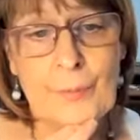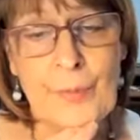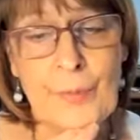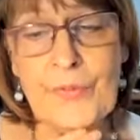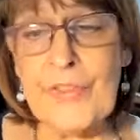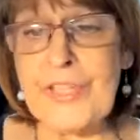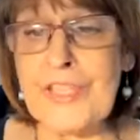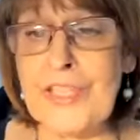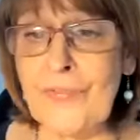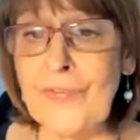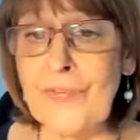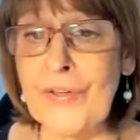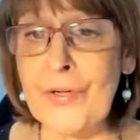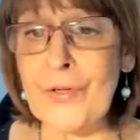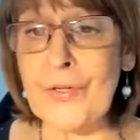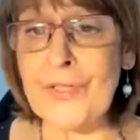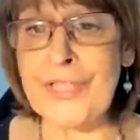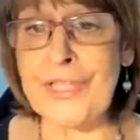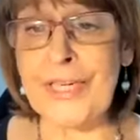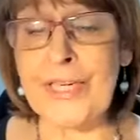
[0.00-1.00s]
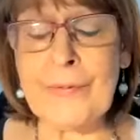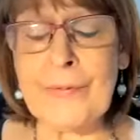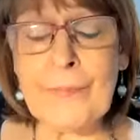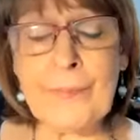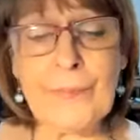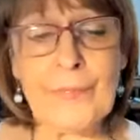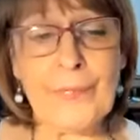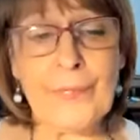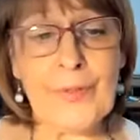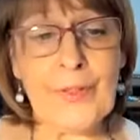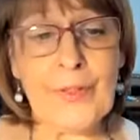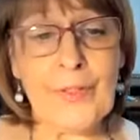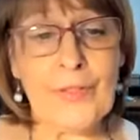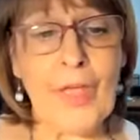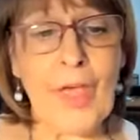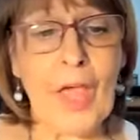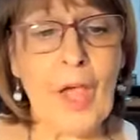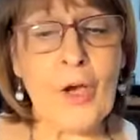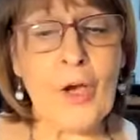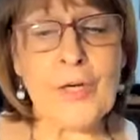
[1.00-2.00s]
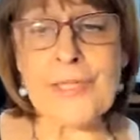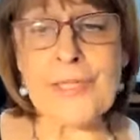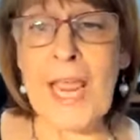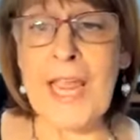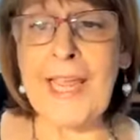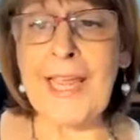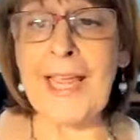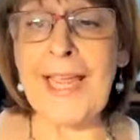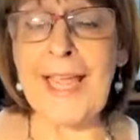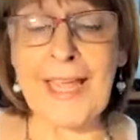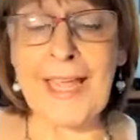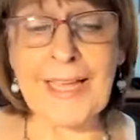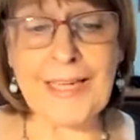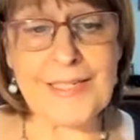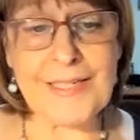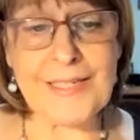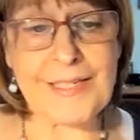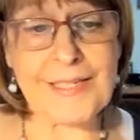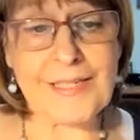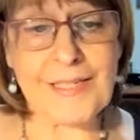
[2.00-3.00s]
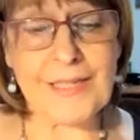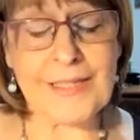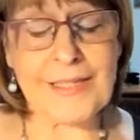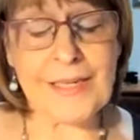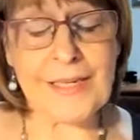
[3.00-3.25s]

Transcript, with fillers: But the difficulty that Hosea has